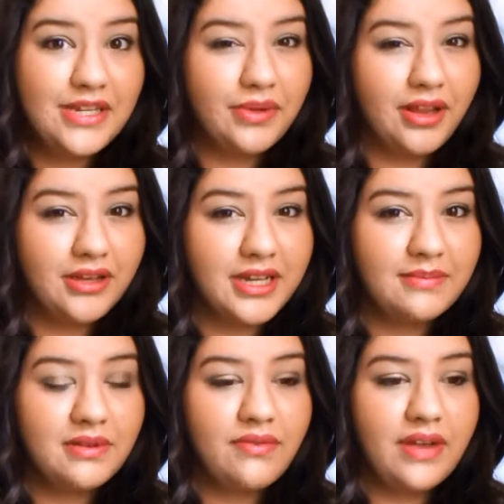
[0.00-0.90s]
a really long time. So
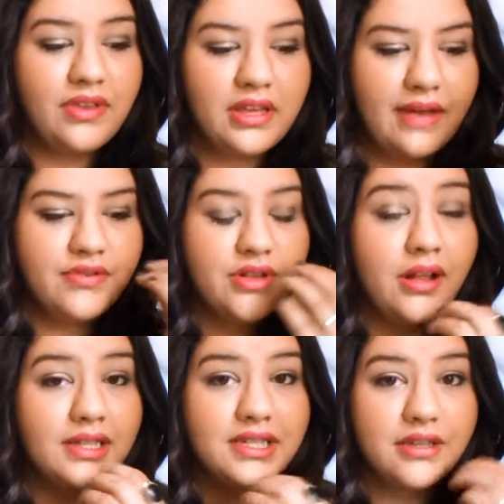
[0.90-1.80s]
even after, like, after the
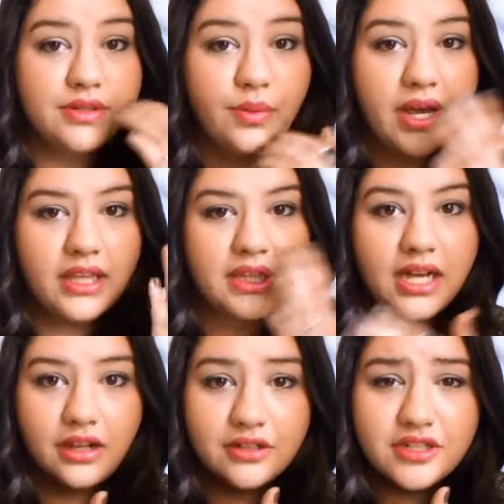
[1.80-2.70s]
glossiness goes away, like the
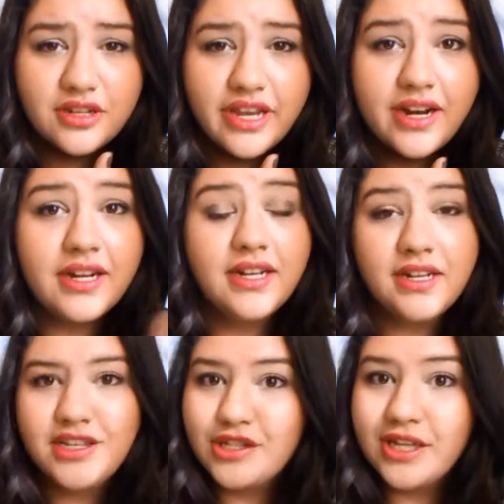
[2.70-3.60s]
color's still there.
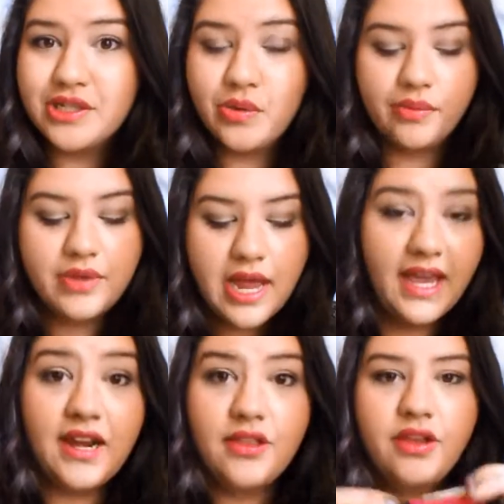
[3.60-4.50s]
So that's cool.
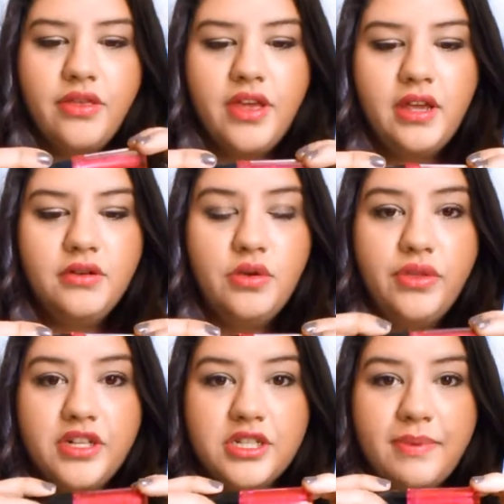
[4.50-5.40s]
And another cool
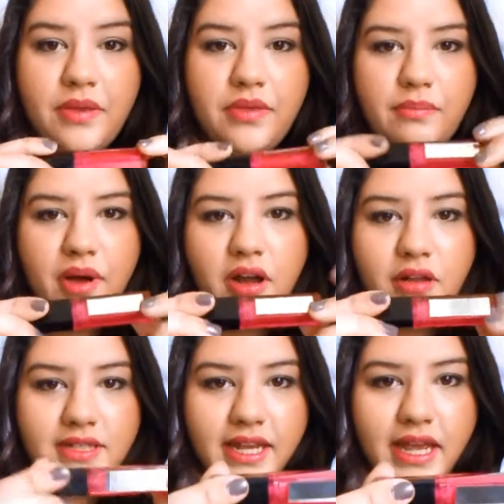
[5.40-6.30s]
thing just about the
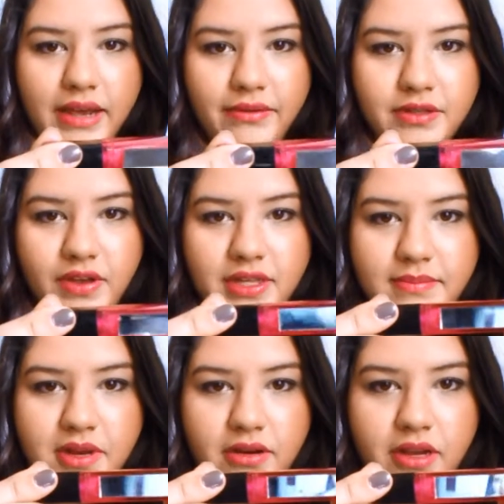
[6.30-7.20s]
bottles, like first of all, it has a
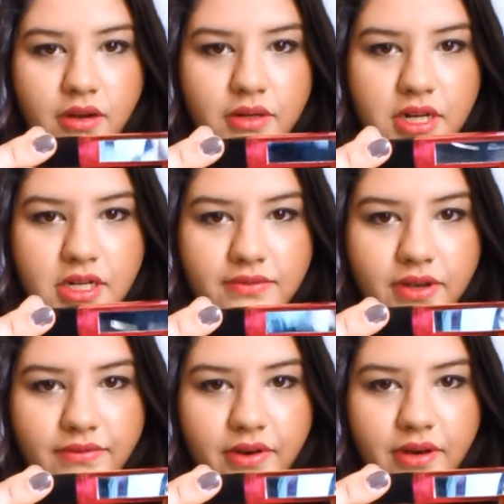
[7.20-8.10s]
mirror here, which I just find
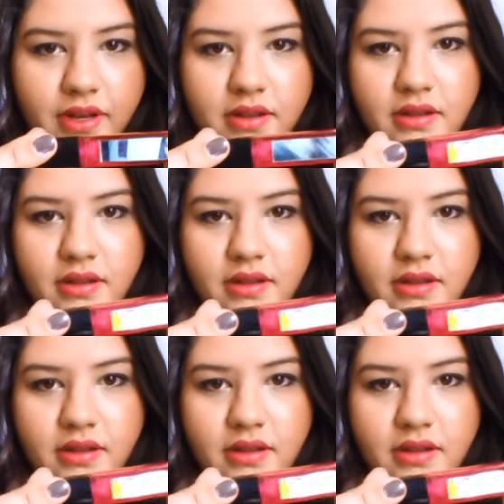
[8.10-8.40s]
very